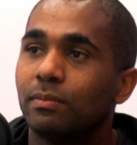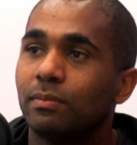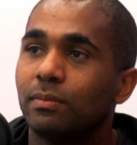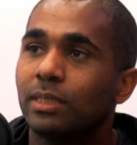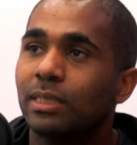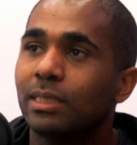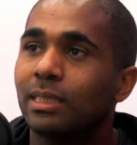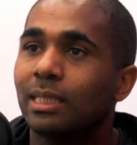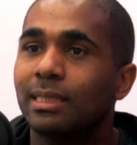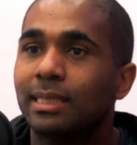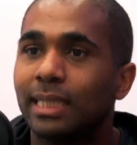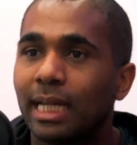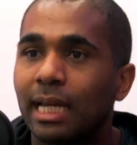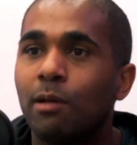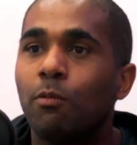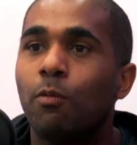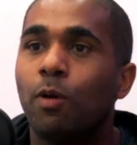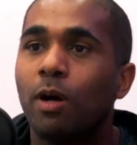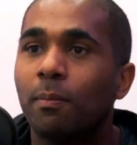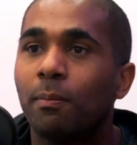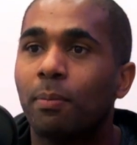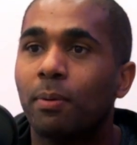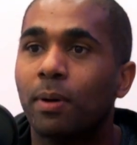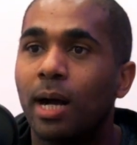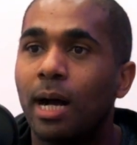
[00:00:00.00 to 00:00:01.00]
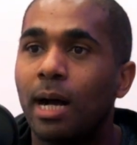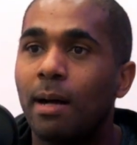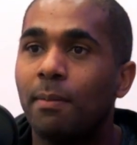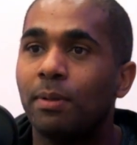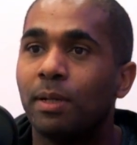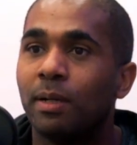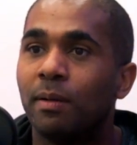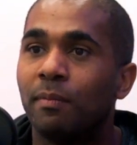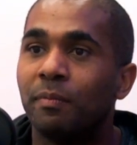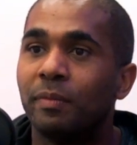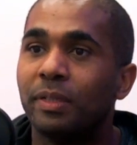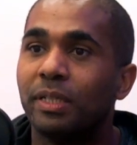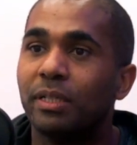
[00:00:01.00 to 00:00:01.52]
just a day one
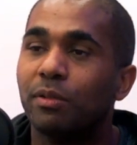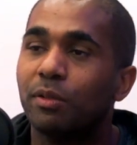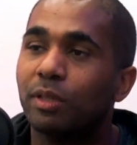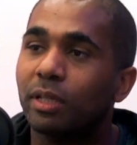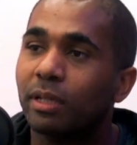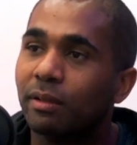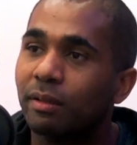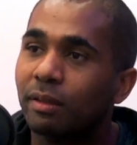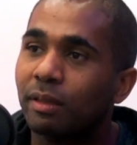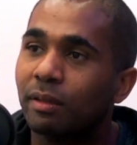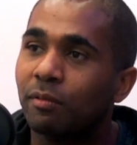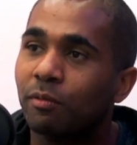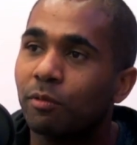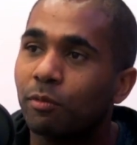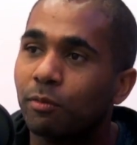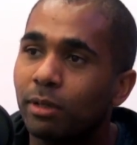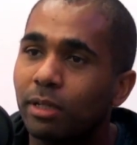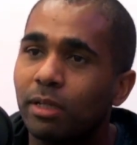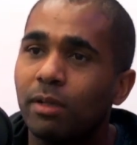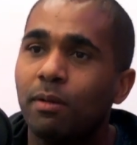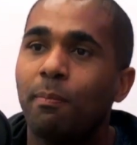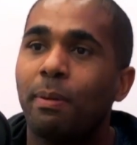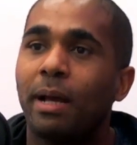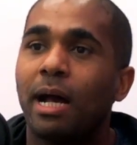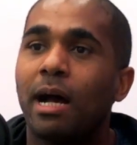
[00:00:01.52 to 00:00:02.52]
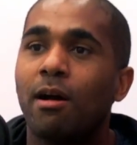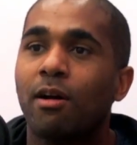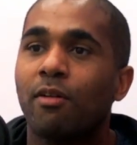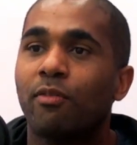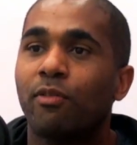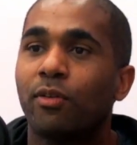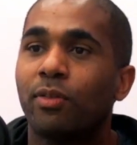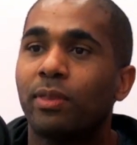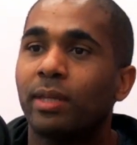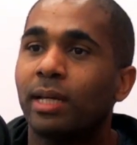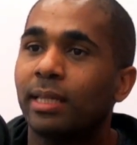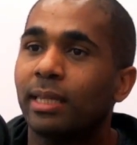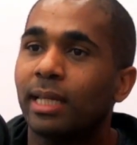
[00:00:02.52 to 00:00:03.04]
problem. You know, the real
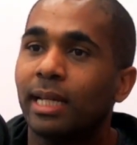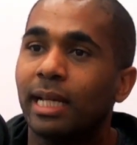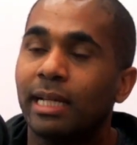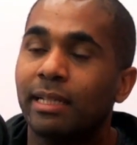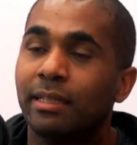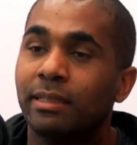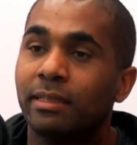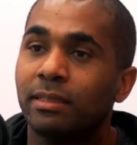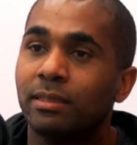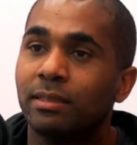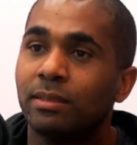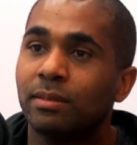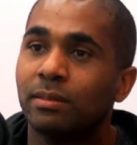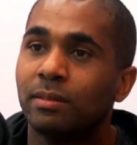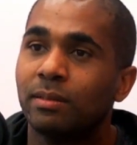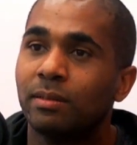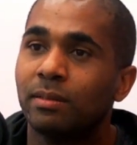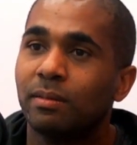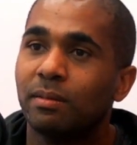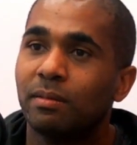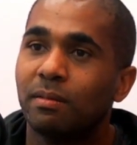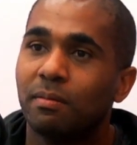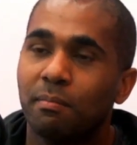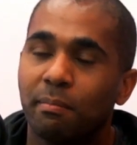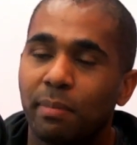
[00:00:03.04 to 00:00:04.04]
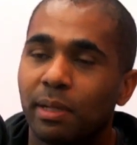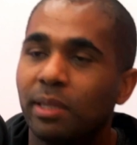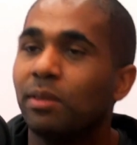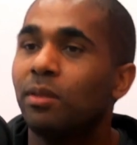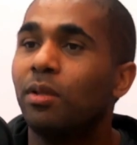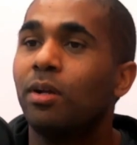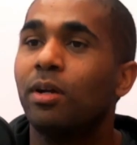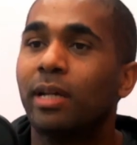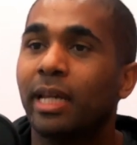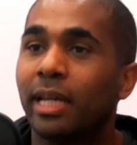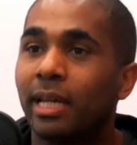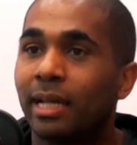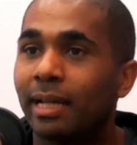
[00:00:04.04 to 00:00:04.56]
powerful thing, they had been
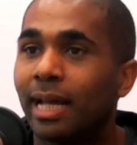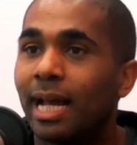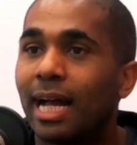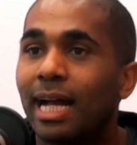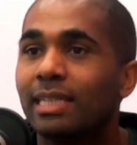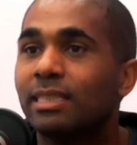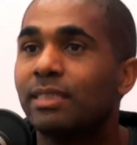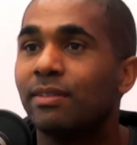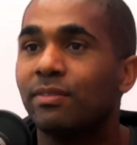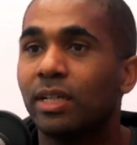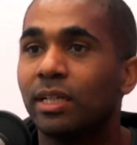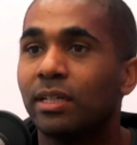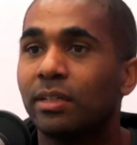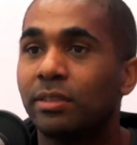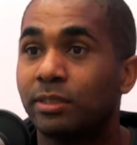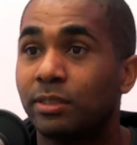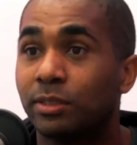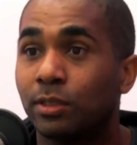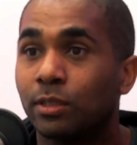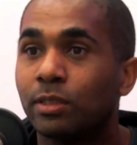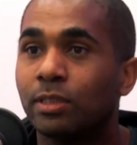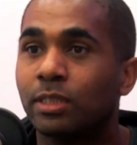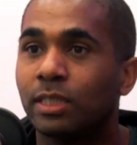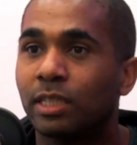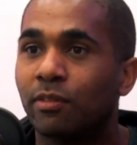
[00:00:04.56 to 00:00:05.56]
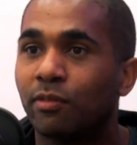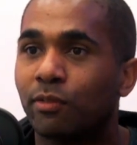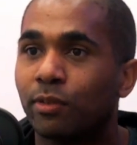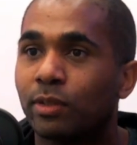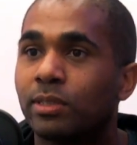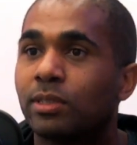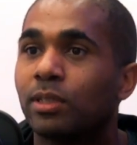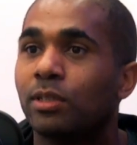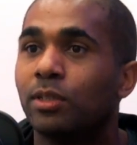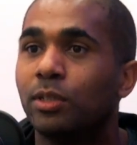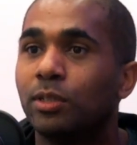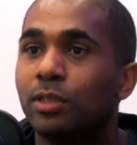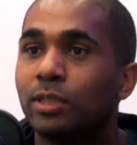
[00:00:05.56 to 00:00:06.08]
looking, actively searching for
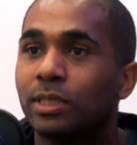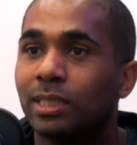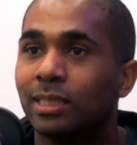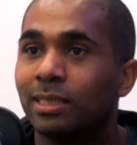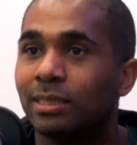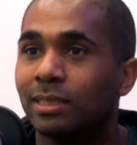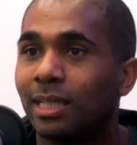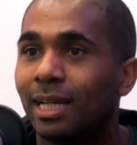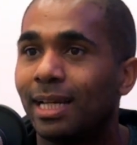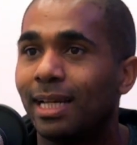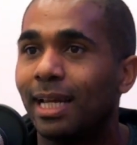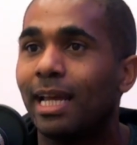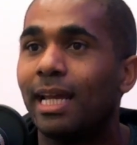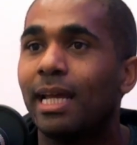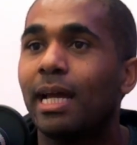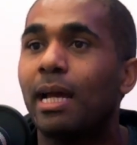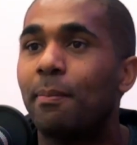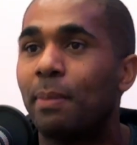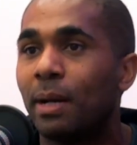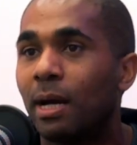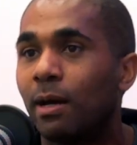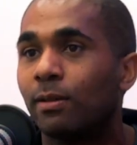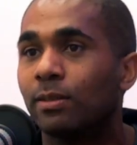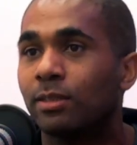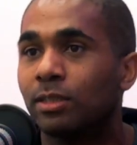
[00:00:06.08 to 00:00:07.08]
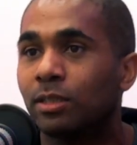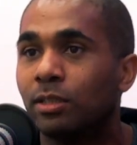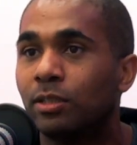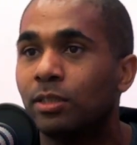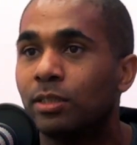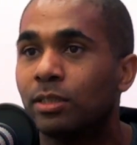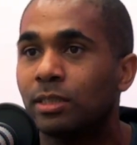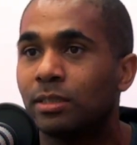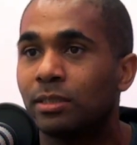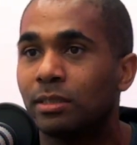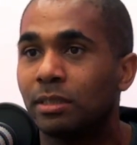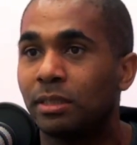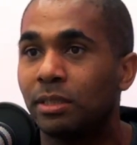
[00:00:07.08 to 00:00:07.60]
solutions, like AI-powered
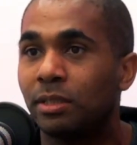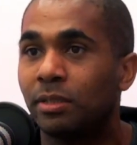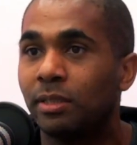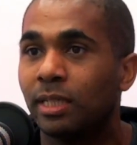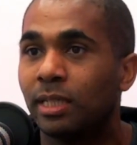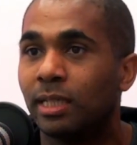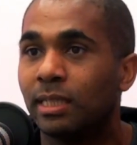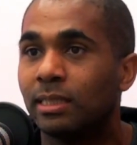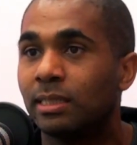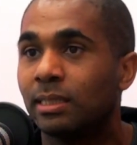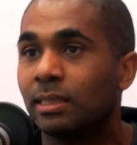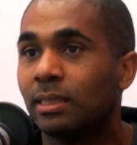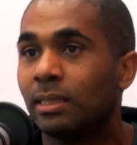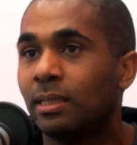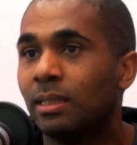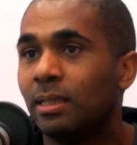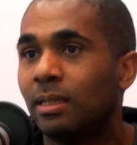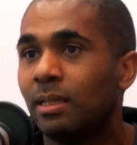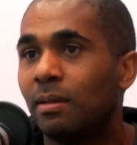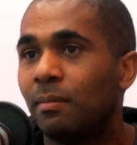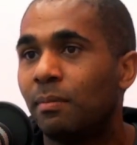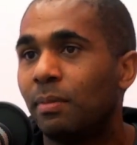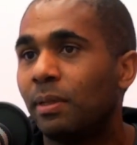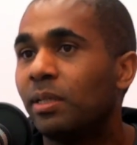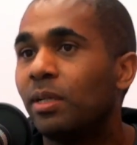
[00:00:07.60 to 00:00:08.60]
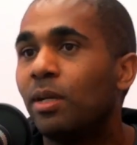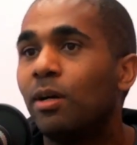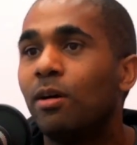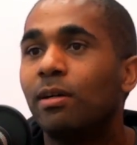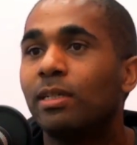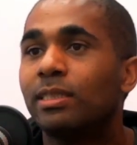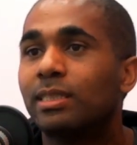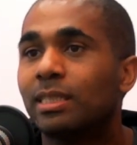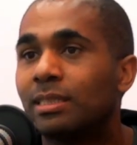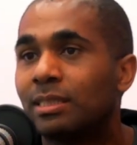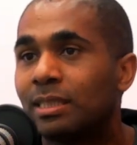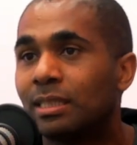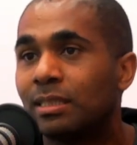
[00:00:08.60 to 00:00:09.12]
solutions to do this, but no
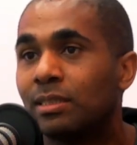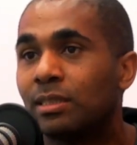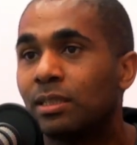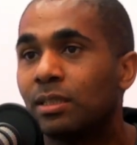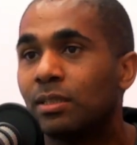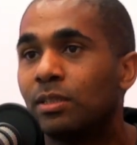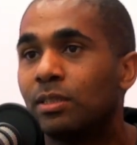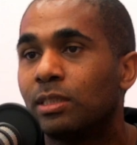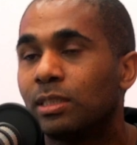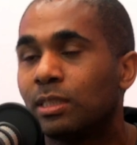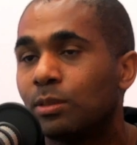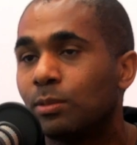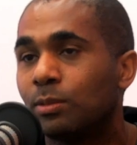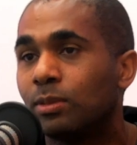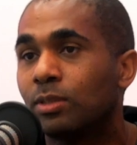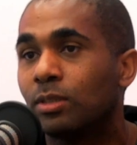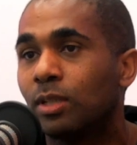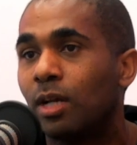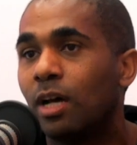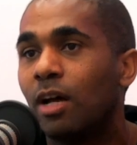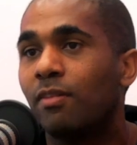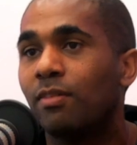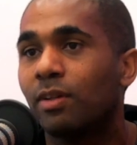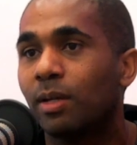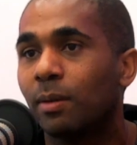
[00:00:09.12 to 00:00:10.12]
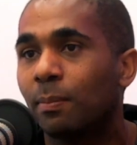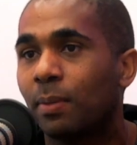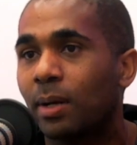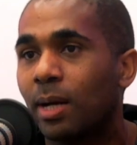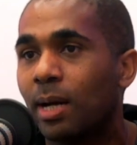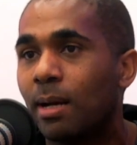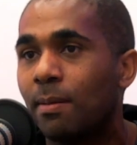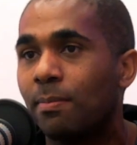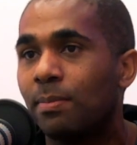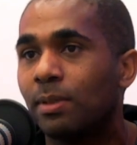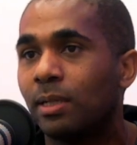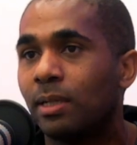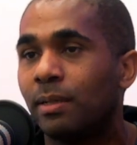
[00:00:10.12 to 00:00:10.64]
existing solutions would solve their
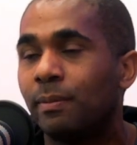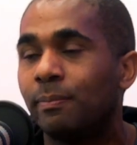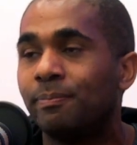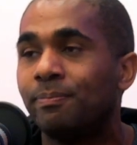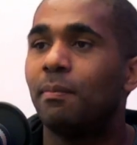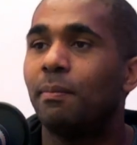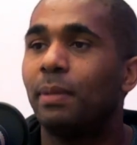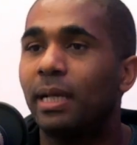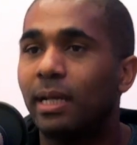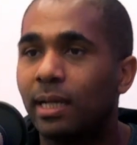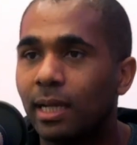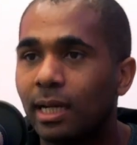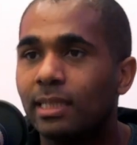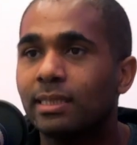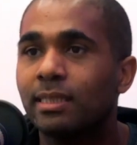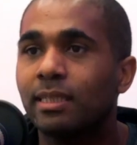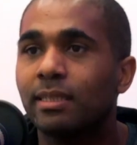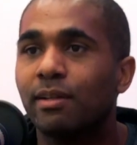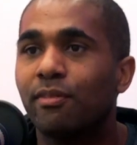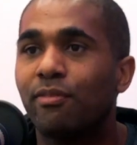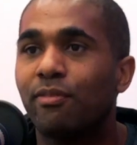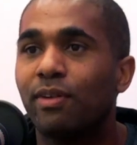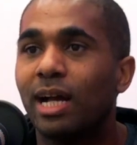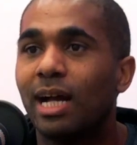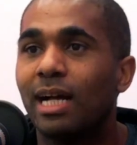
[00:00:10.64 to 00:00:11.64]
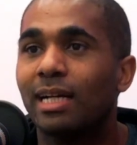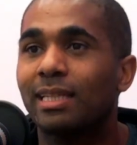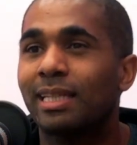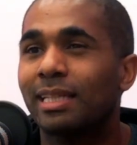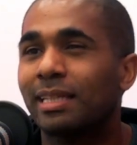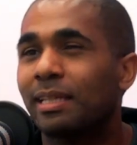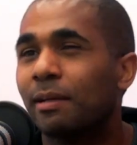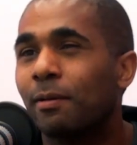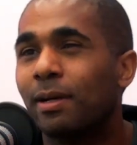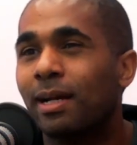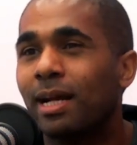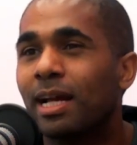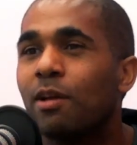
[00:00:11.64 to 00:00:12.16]
problem because of the fact that
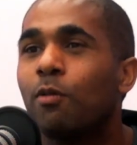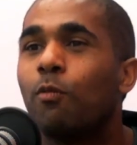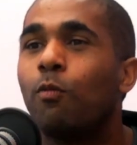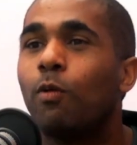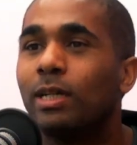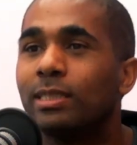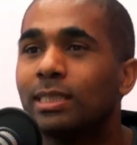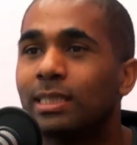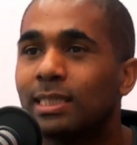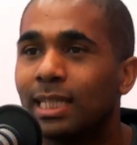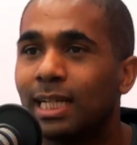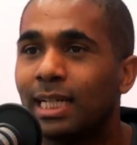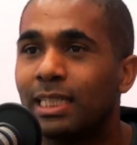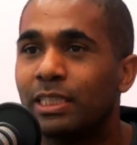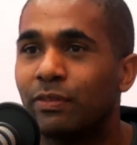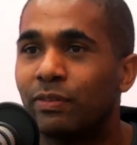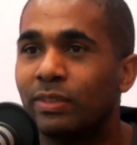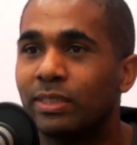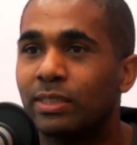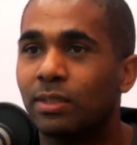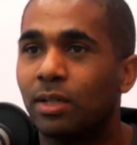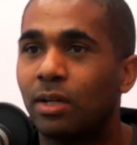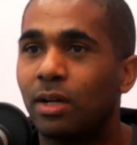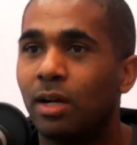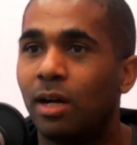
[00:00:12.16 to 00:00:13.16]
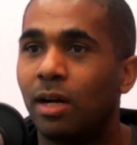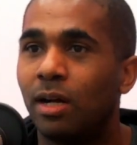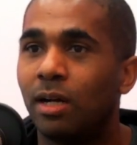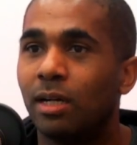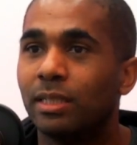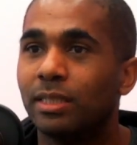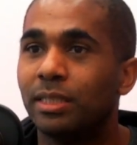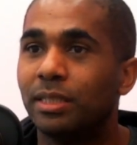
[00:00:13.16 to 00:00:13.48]
they were kind of one size fits all.